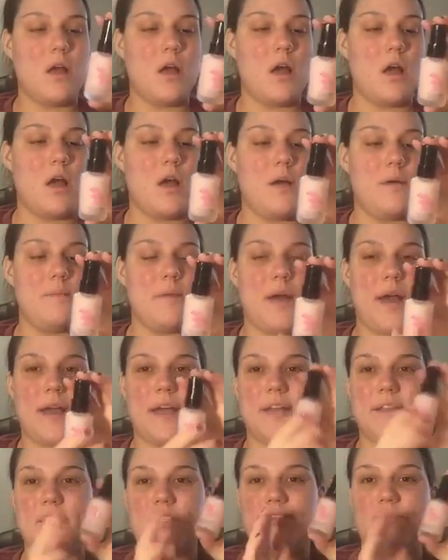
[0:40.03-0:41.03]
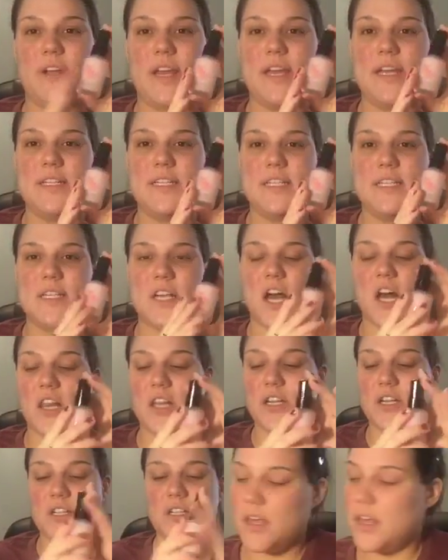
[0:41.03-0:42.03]
I got this for
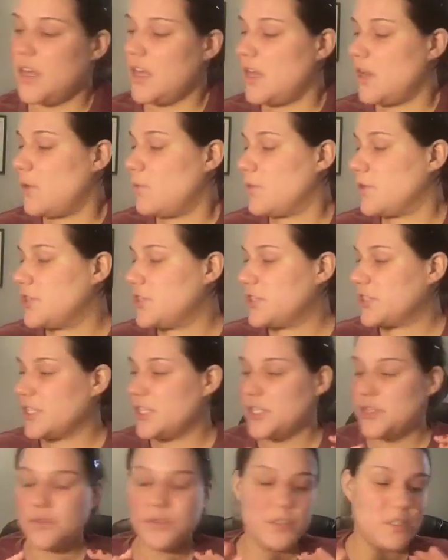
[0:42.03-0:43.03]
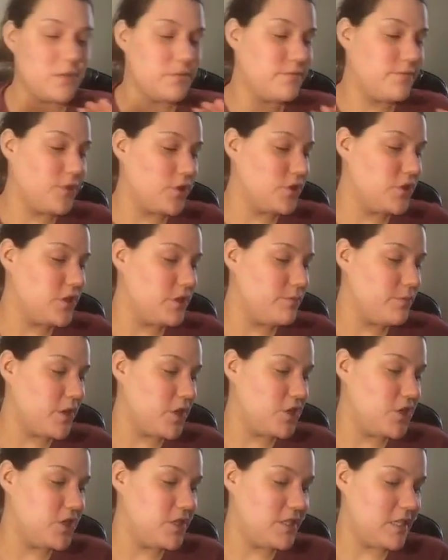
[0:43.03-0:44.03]
$18. We're just gonna use some first
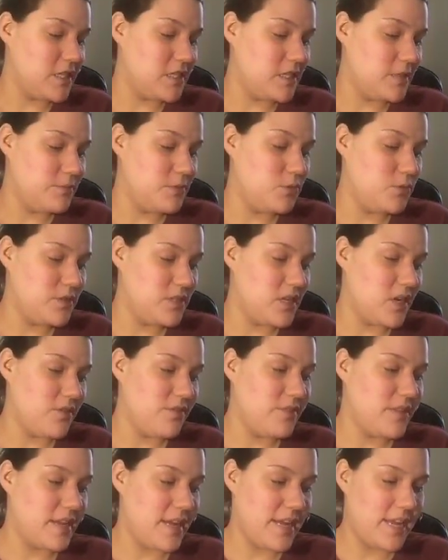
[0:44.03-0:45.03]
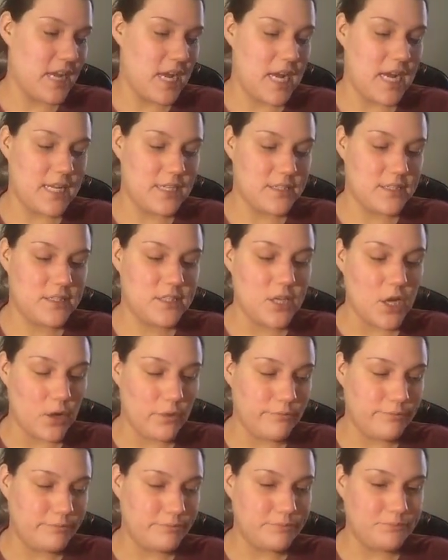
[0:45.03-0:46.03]
impressions on some new stuff that I got. So
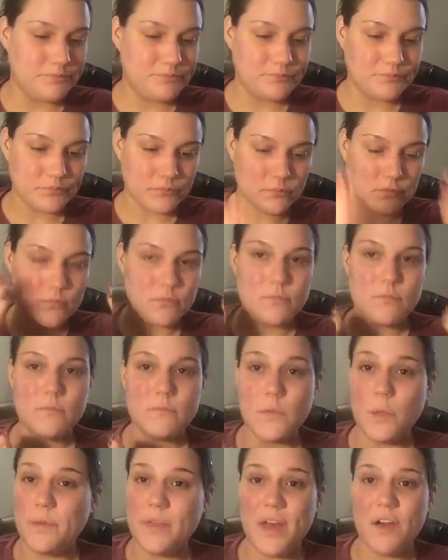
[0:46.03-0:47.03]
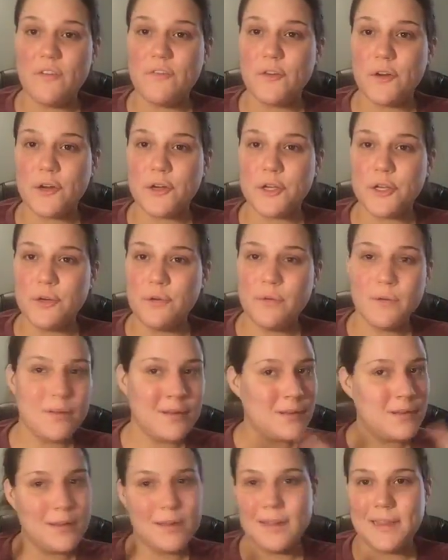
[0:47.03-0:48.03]
without further ado,
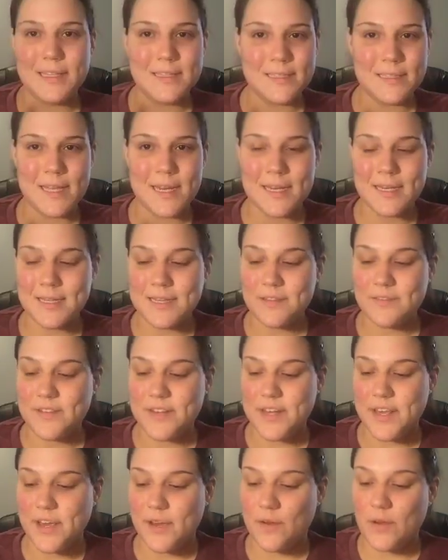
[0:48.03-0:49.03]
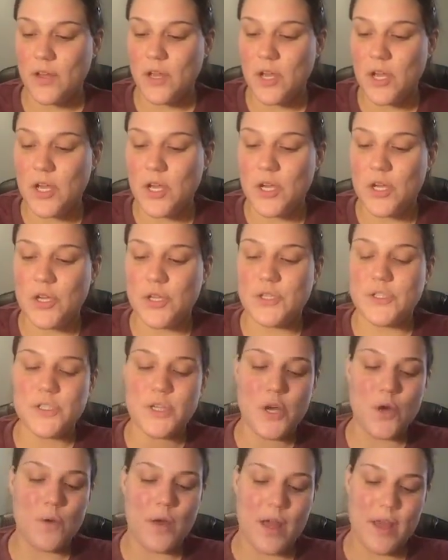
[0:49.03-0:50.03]
let's get into the video.
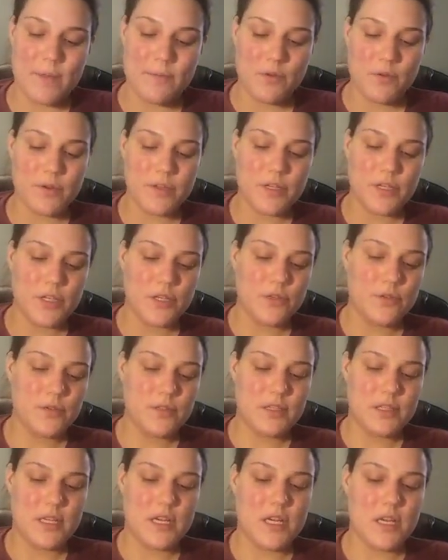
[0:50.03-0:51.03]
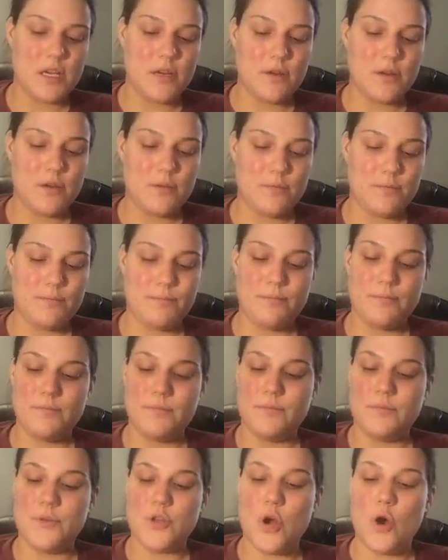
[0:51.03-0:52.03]
So I'm going to use the
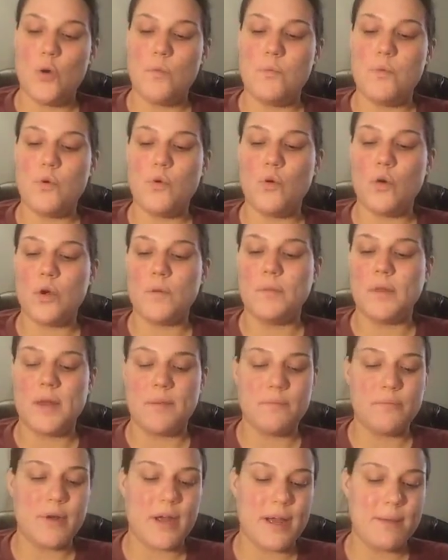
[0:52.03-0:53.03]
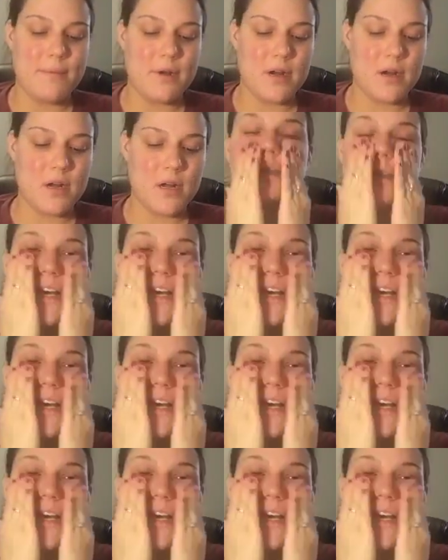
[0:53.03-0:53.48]
No Pore Blend Primer.